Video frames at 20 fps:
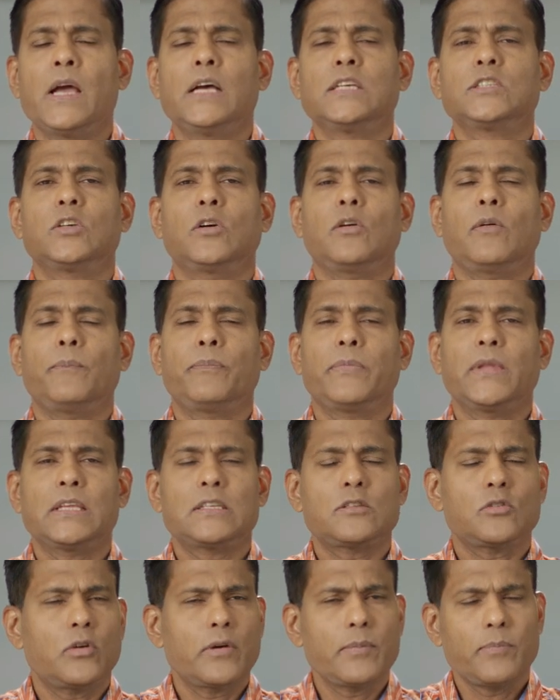So it's
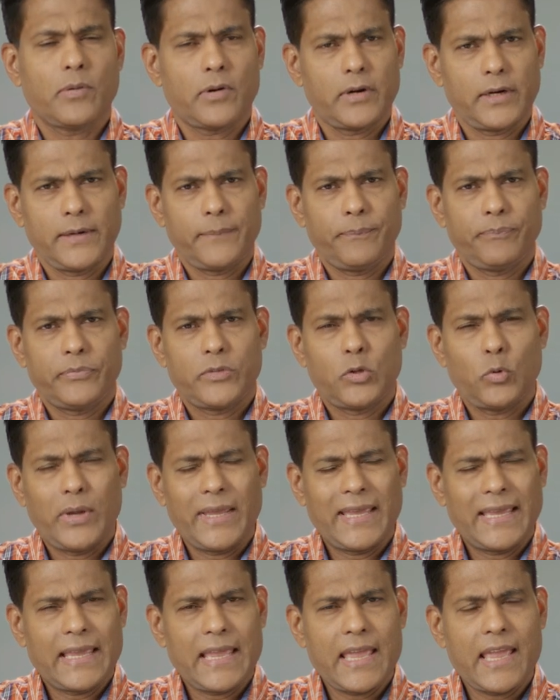so important to
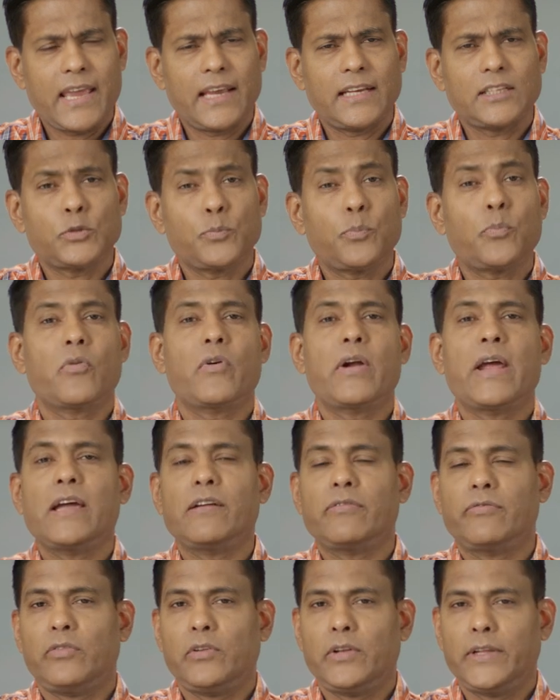engage
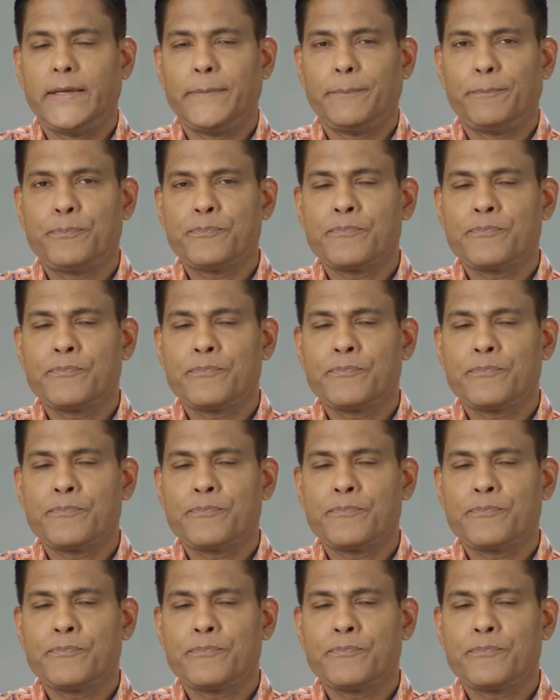prayerfully